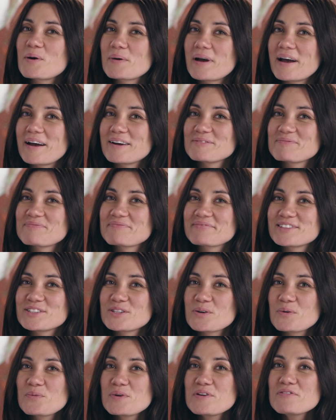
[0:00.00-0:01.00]
Okay.
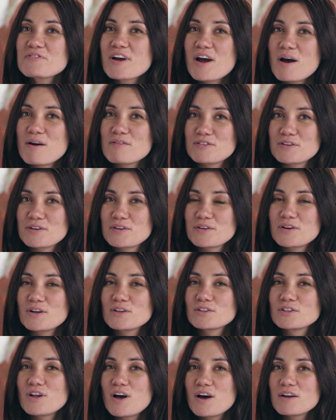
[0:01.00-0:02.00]
So we've
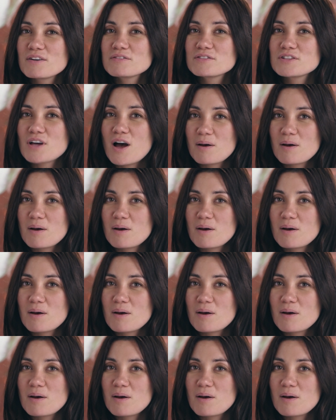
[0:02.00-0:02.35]
covered a lot of